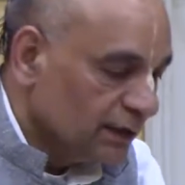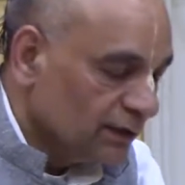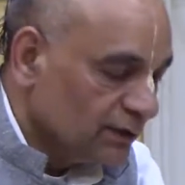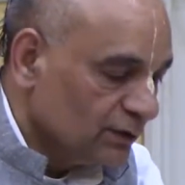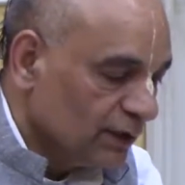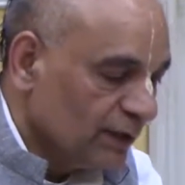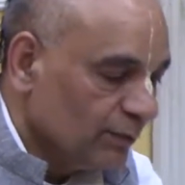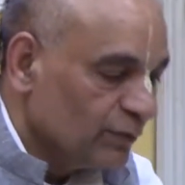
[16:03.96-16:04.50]
here,
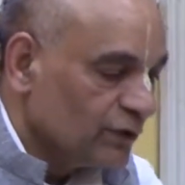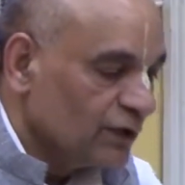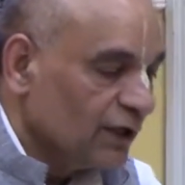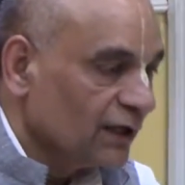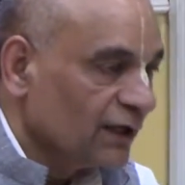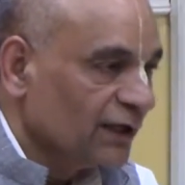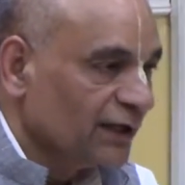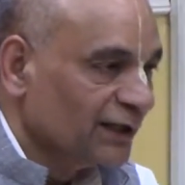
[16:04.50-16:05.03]
so I am
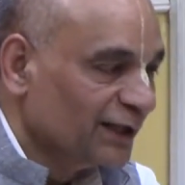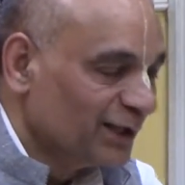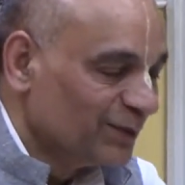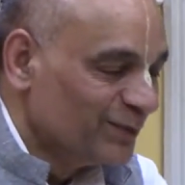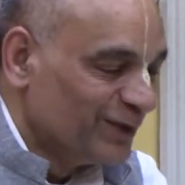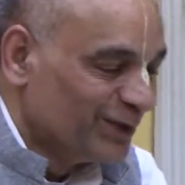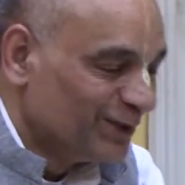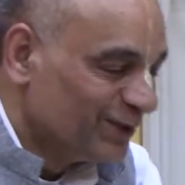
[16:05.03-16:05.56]
struggling a little
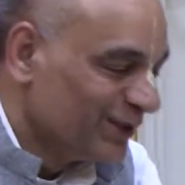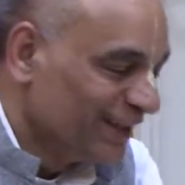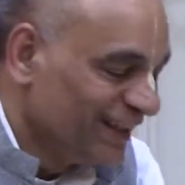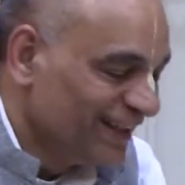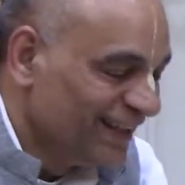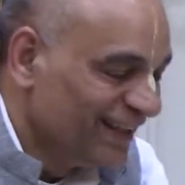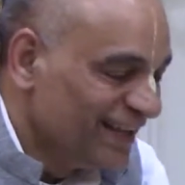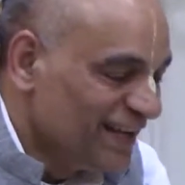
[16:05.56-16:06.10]
bit to
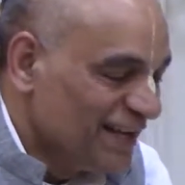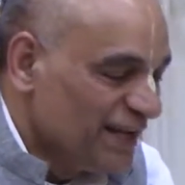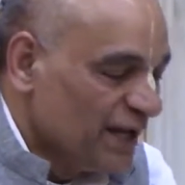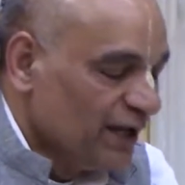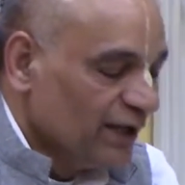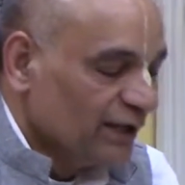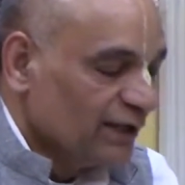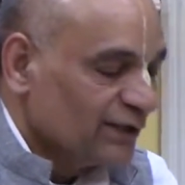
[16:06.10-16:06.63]
read
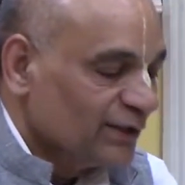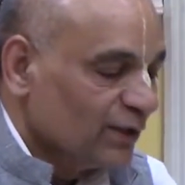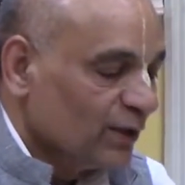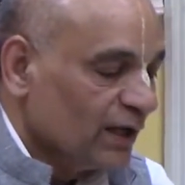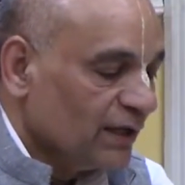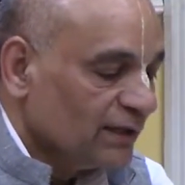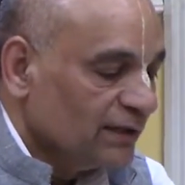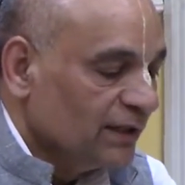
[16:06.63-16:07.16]
the
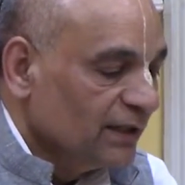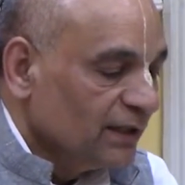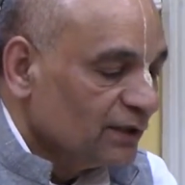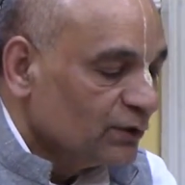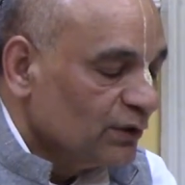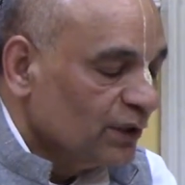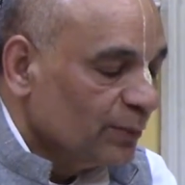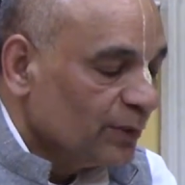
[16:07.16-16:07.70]
shlokas.
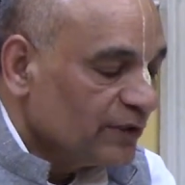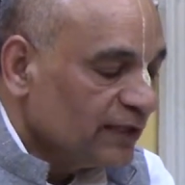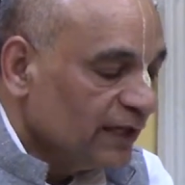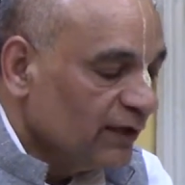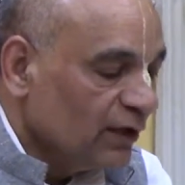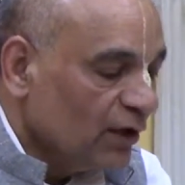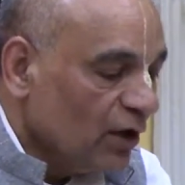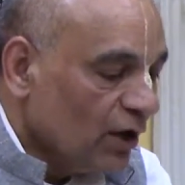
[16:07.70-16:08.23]
So the
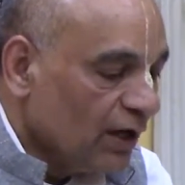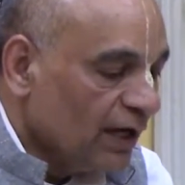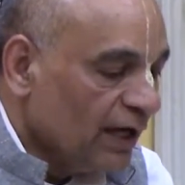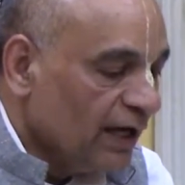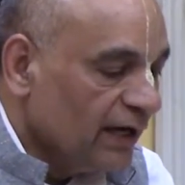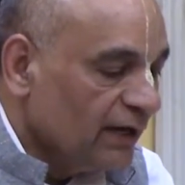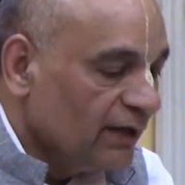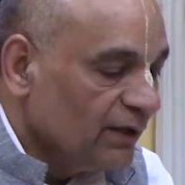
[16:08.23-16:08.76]
personality of
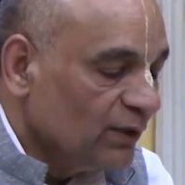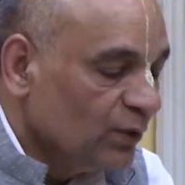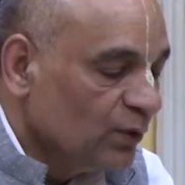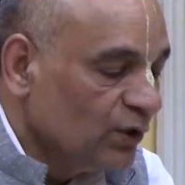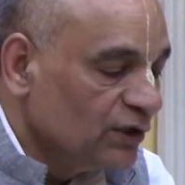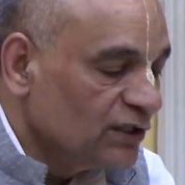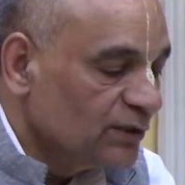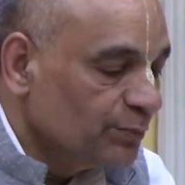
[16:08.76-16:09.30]
Godhead,
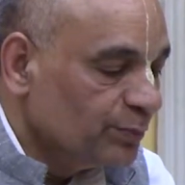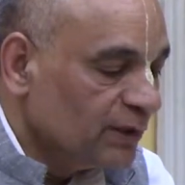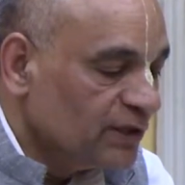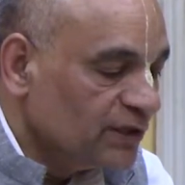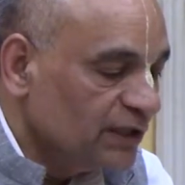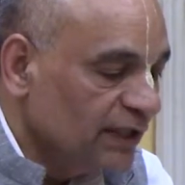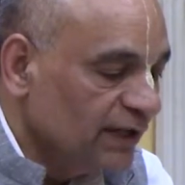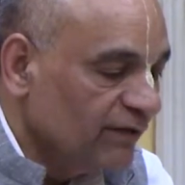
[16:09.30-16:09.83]
who is
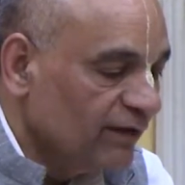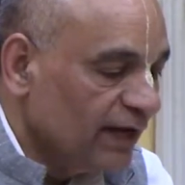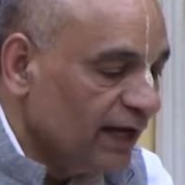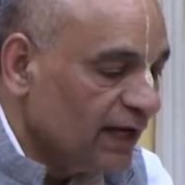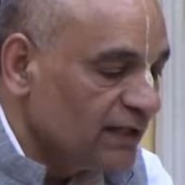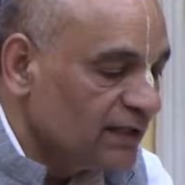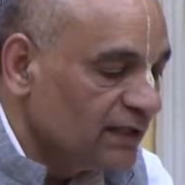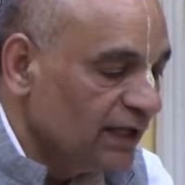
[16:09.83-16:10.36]
perceived
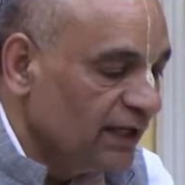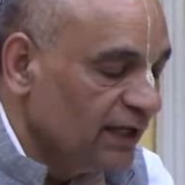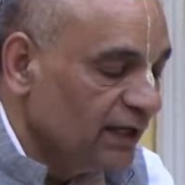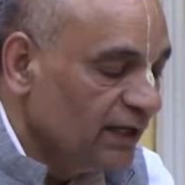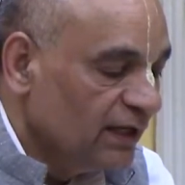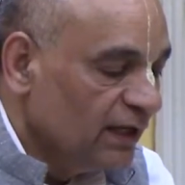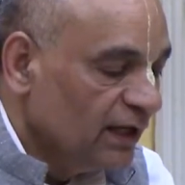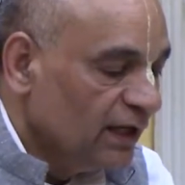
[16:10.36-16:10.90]
as the
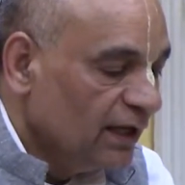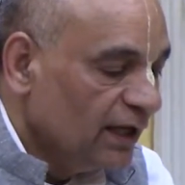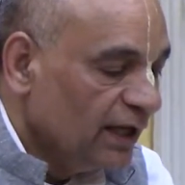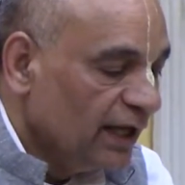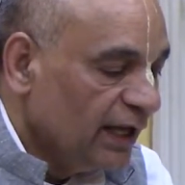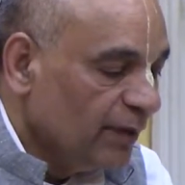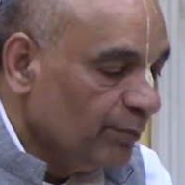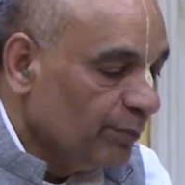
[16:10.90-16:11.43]

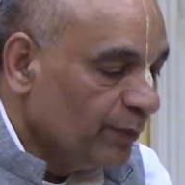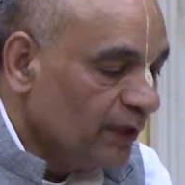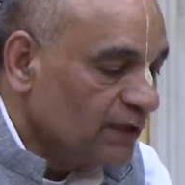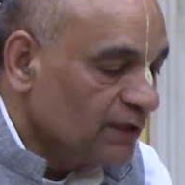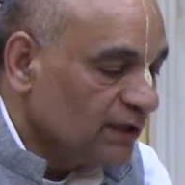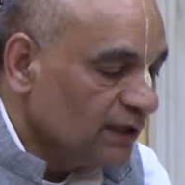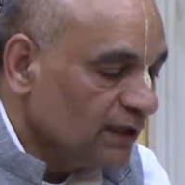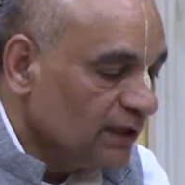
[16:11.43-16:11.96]

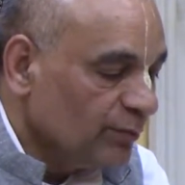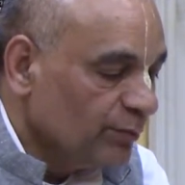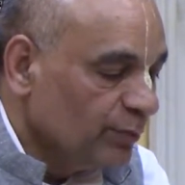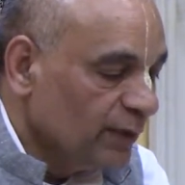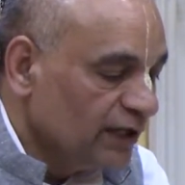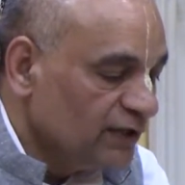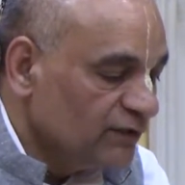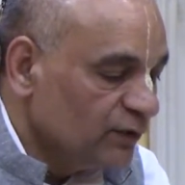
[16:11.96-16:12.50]
impersonal,
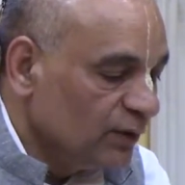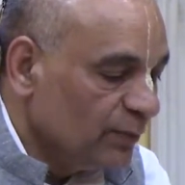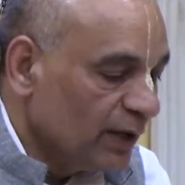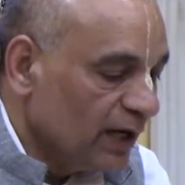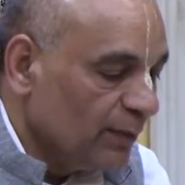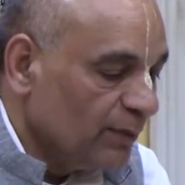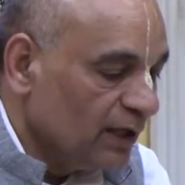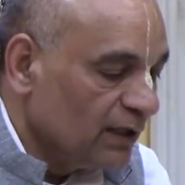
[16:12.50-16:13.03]
blissful
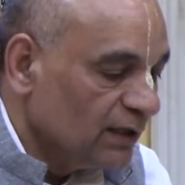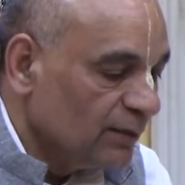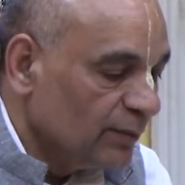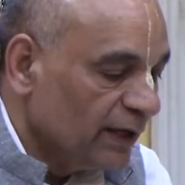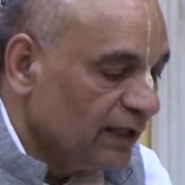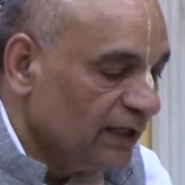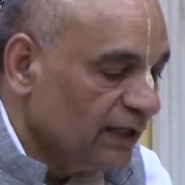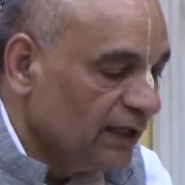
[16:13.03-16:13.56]
Brahman
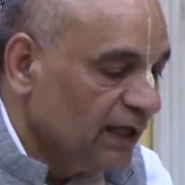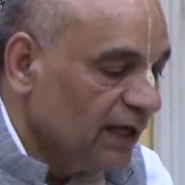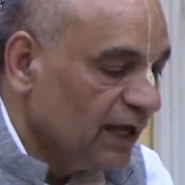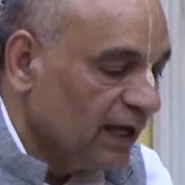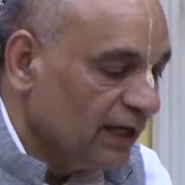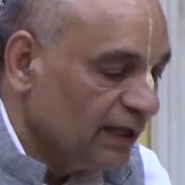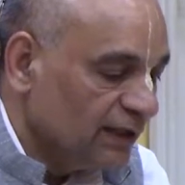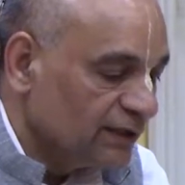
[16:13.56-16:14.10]
by the
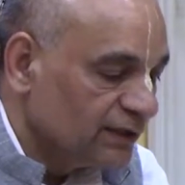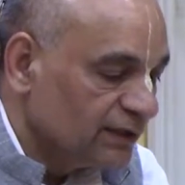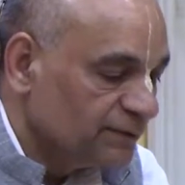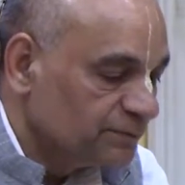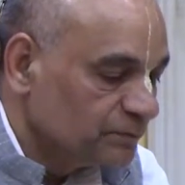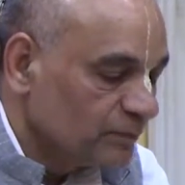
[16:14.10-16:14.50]
Gnanis,